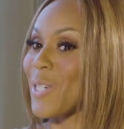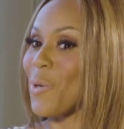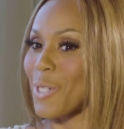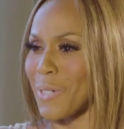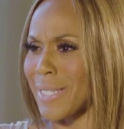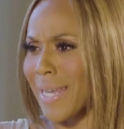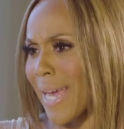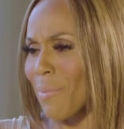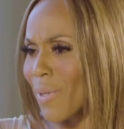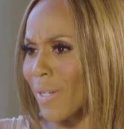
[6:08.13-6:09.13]
I'd go under a
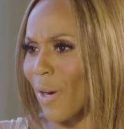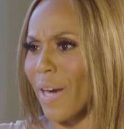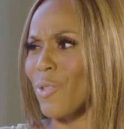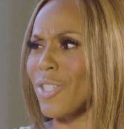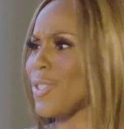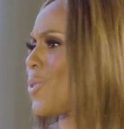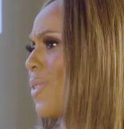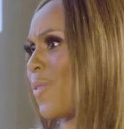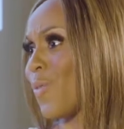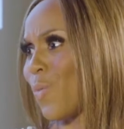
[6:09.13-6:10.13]
table, or I'd just do
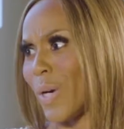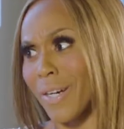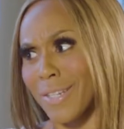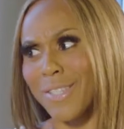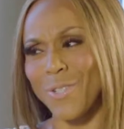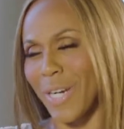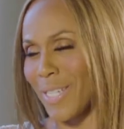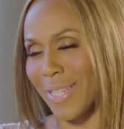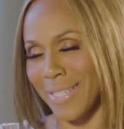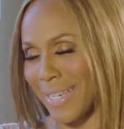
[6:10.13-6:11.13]
the weirdest,
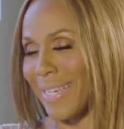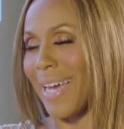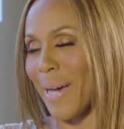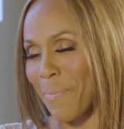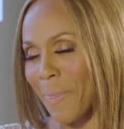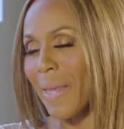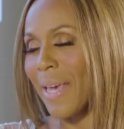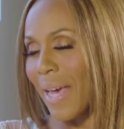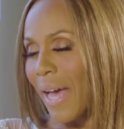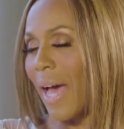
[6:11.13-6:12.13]
strangest thing. Yeah.
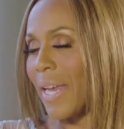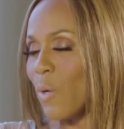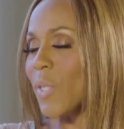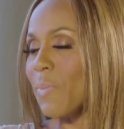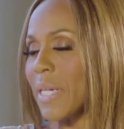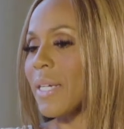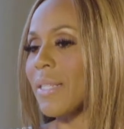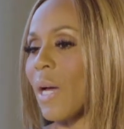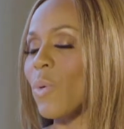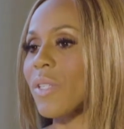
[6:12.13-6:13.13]
And it was
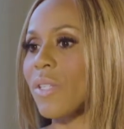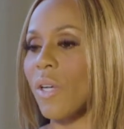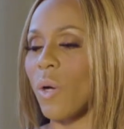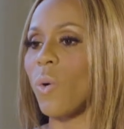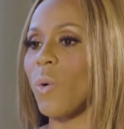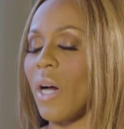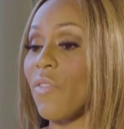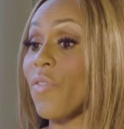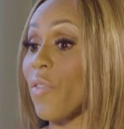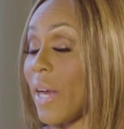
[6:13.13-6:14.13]
because I was so
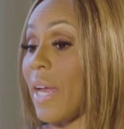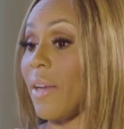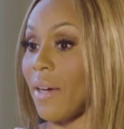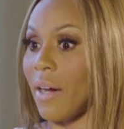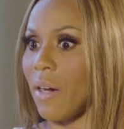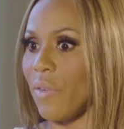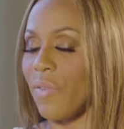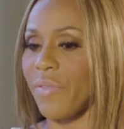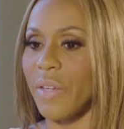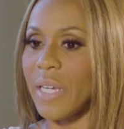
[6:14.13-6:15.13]
afraid
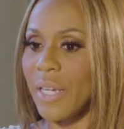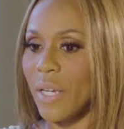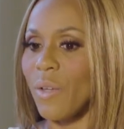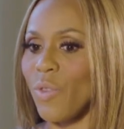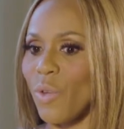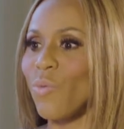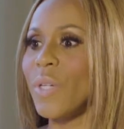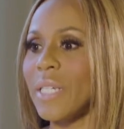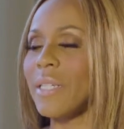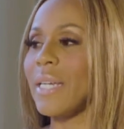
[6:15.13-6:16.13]
of the
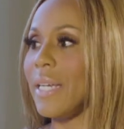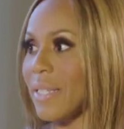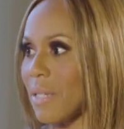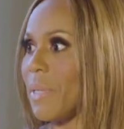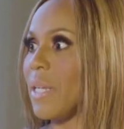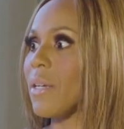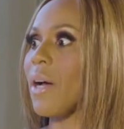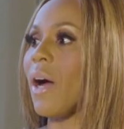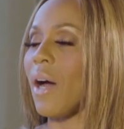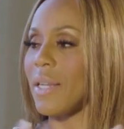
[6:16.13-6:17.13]
real intimate
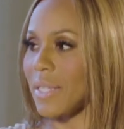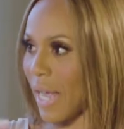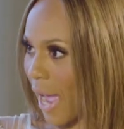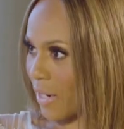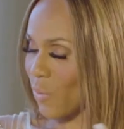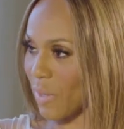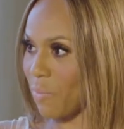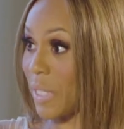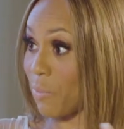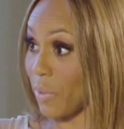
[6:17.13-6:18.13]
contact
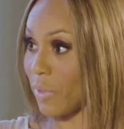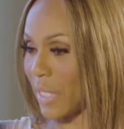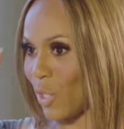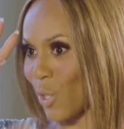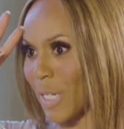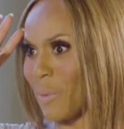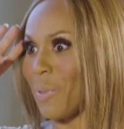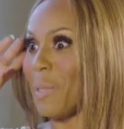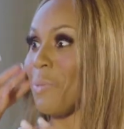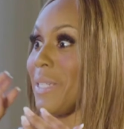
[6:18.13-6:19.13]
with people and looking
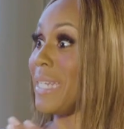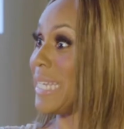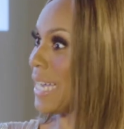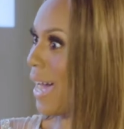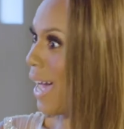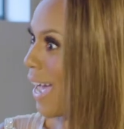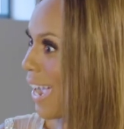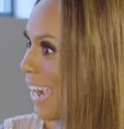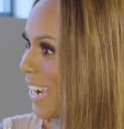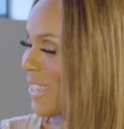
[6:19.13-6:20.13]
people in the
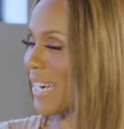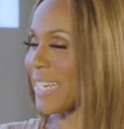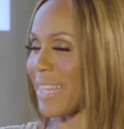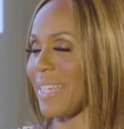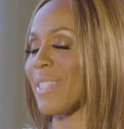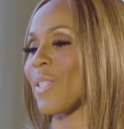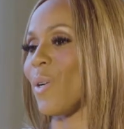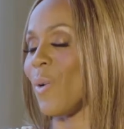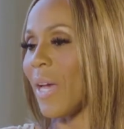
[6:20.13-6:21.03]
eye and that kind of thing. So